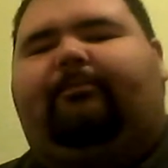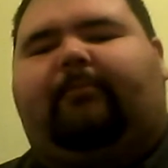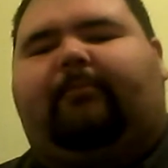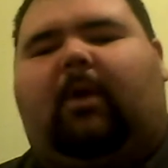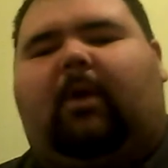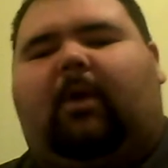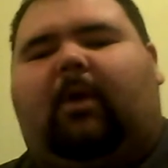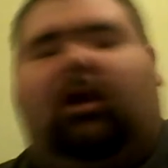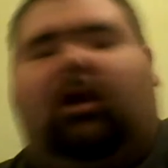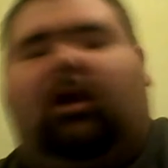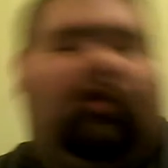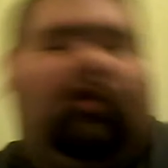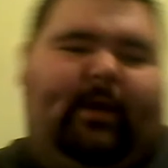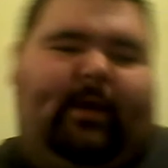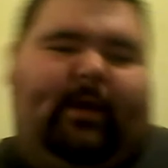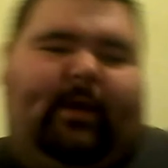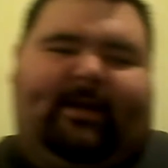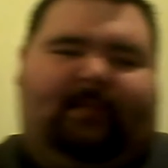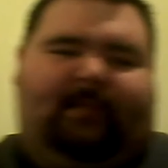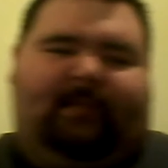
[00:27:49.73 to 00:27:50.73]
Although he
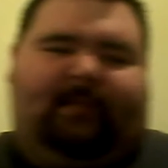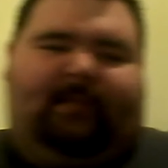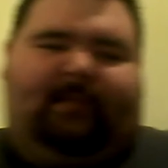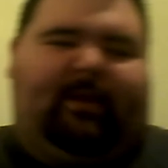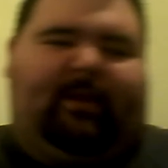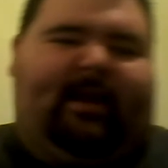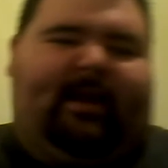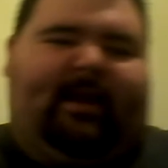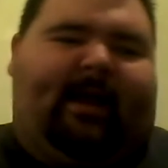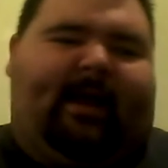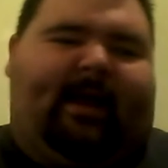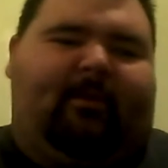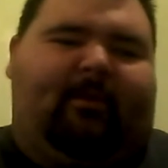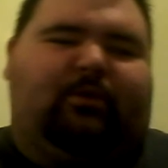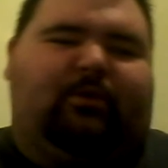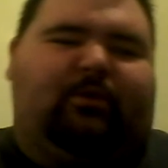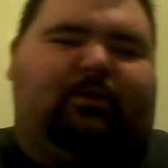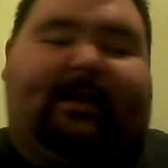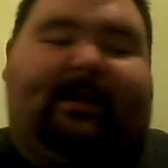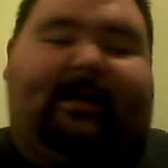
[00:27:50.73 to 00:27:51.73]
did play cameos
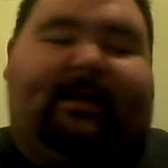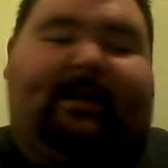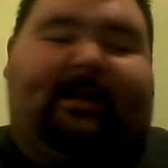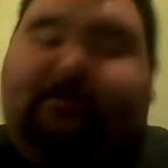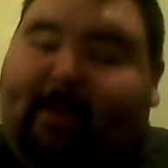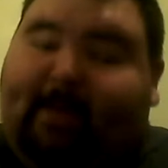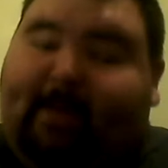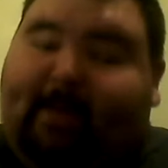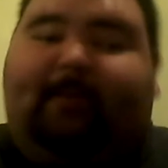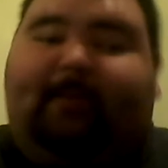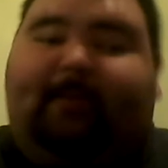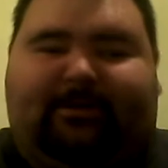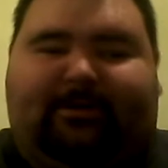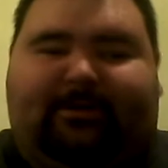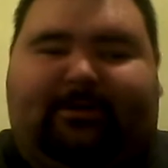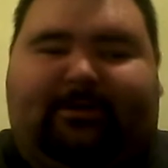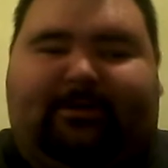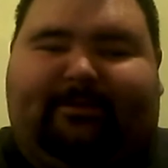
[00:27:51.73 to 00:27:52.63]
in The Expendables,